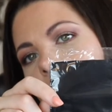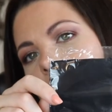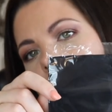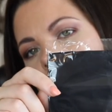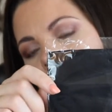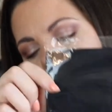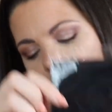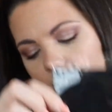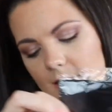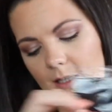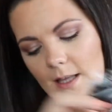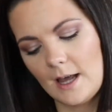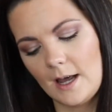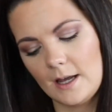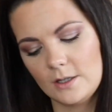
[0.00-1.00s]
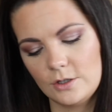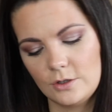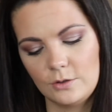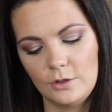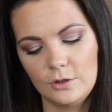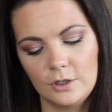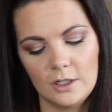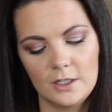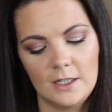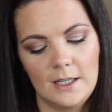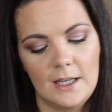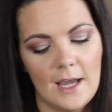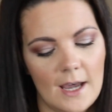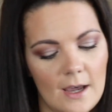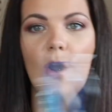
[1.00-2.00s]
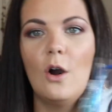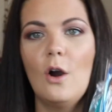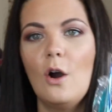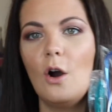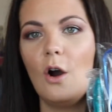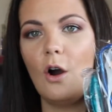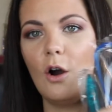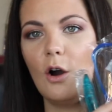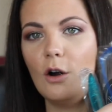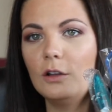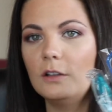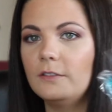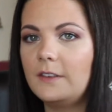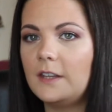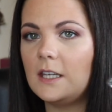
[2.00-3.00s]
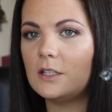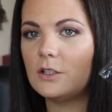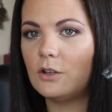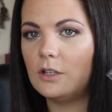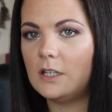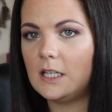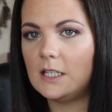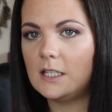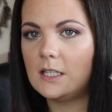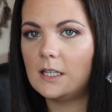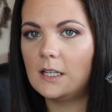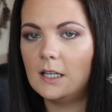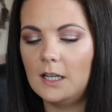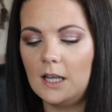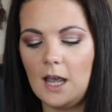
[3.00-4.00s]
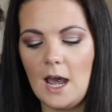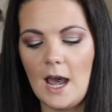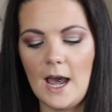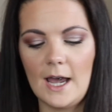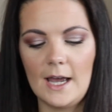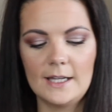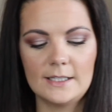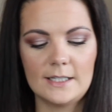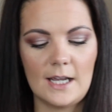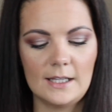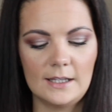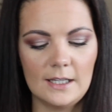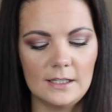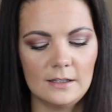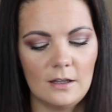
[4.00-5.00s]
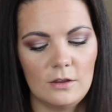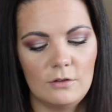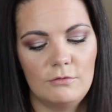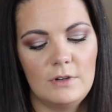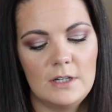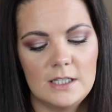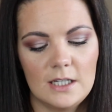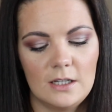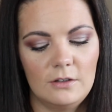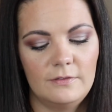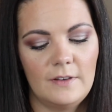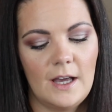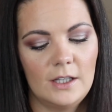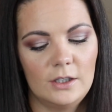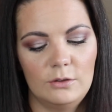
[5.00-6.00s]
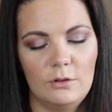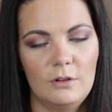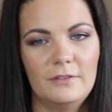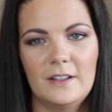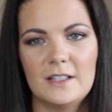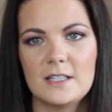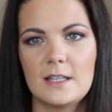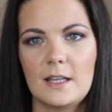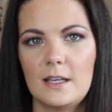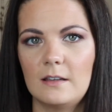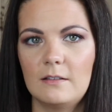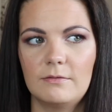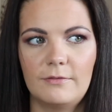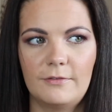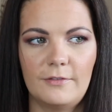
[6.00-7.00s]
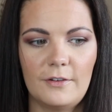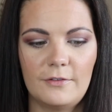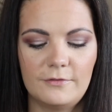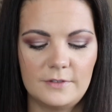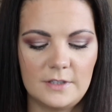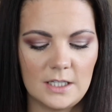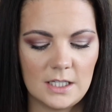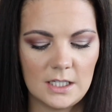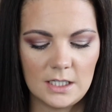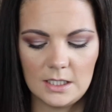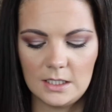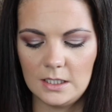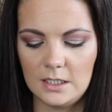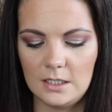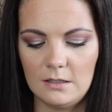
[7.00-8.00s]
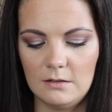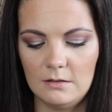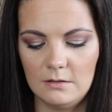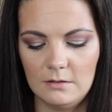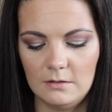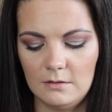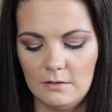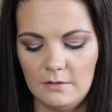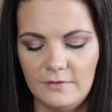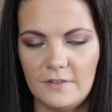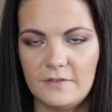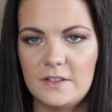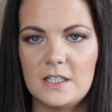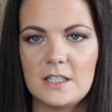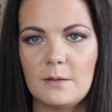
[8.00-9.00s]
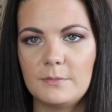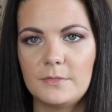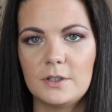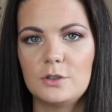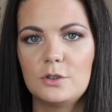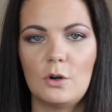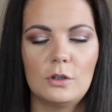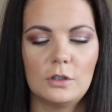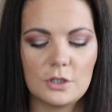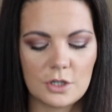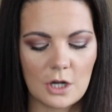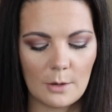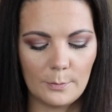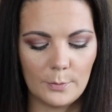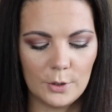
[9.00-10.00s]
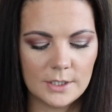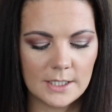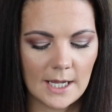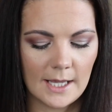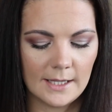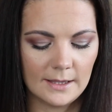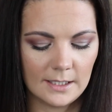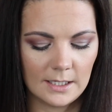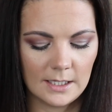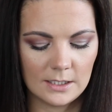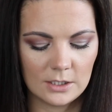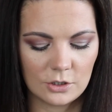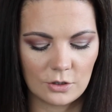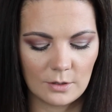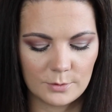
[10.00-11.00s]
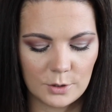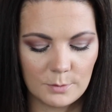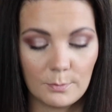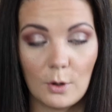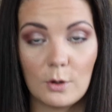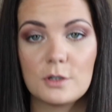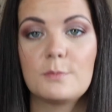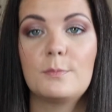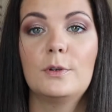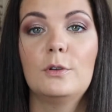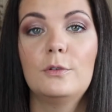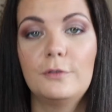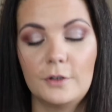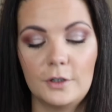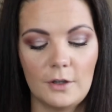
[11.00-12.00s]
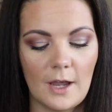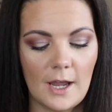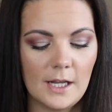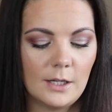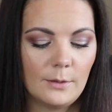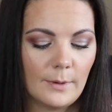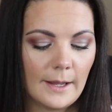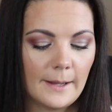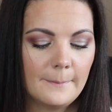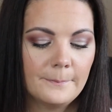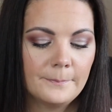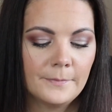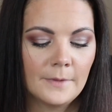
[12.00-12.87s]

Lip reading: but that is that. So you're going to get all of these goodies, and I think that the retail value of it's like 50 something dollars. I'll put it in the description box below for you anyway.